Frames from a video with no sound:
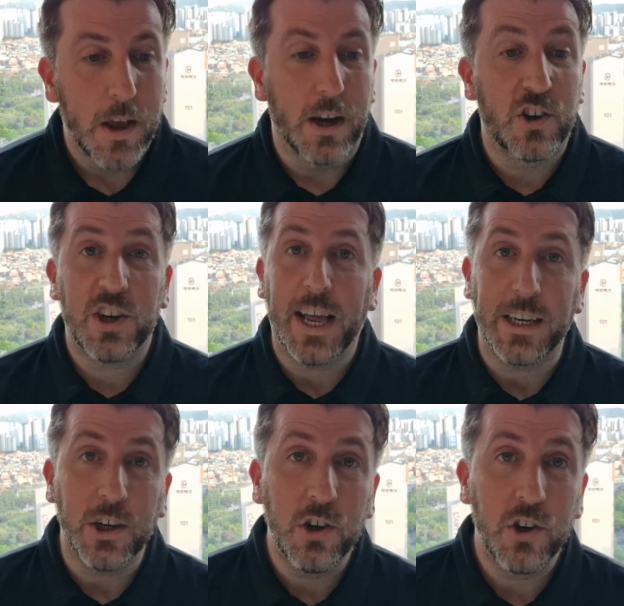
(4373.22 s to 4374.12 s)
a
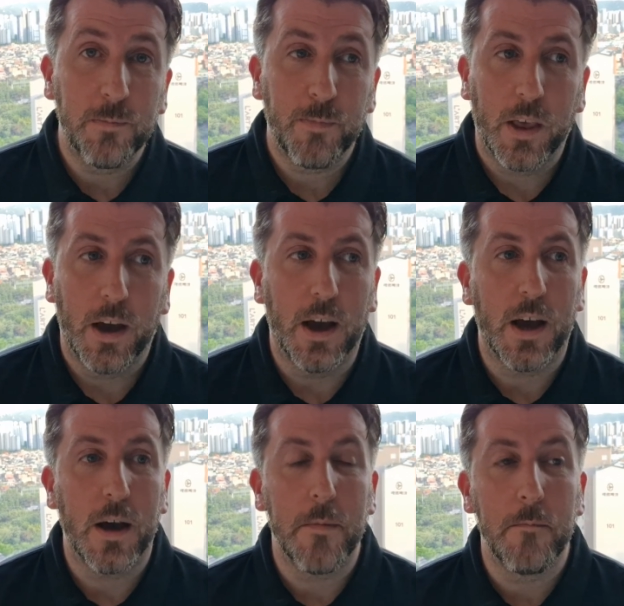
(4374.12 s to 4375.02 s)
challenge
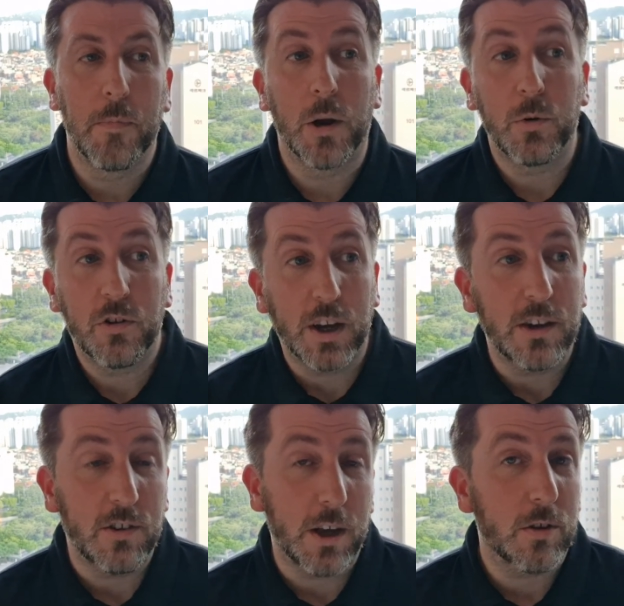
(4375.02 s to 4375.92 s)
um, but I would say
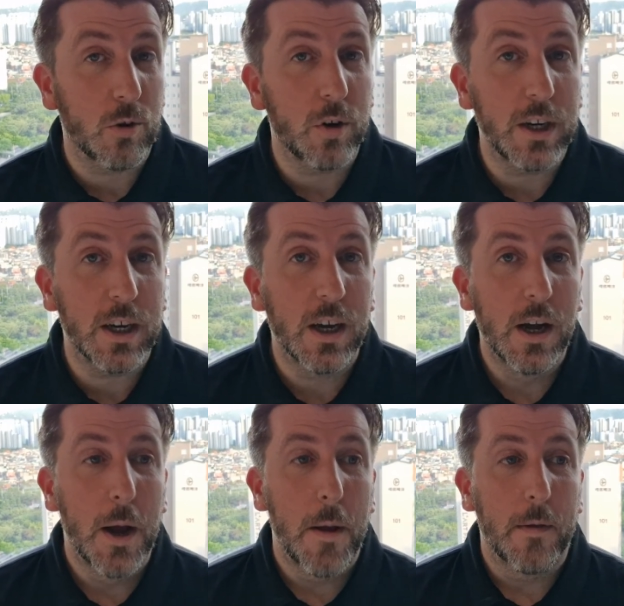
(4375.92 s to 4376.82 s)
in South Korea,
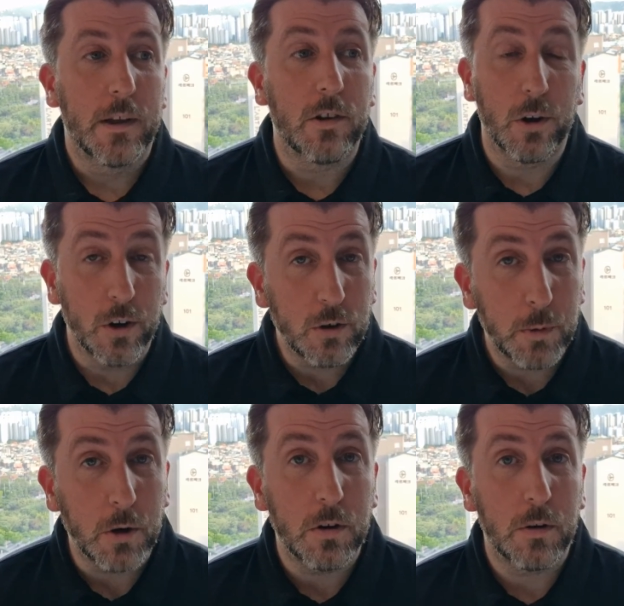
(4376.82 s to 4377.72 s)
there's a lot of
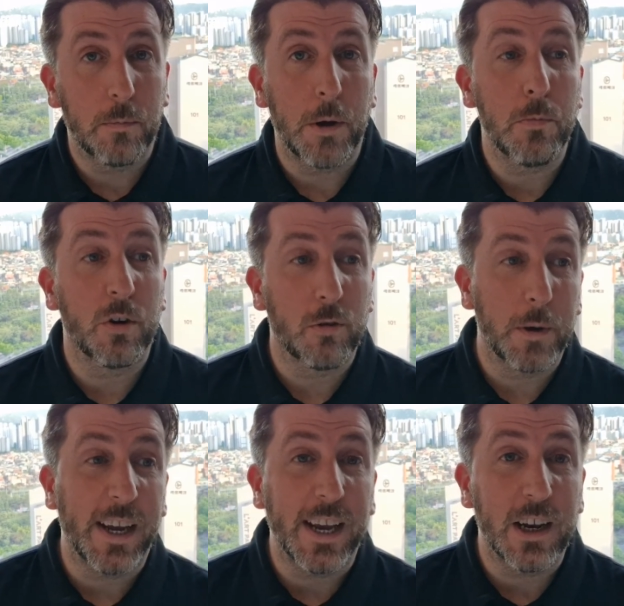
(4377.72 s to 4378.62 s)
speak people that
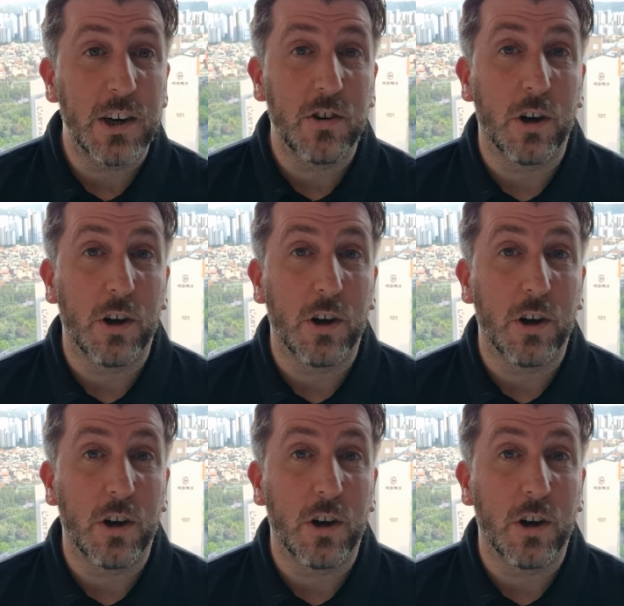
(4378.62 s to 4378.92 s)
speak English.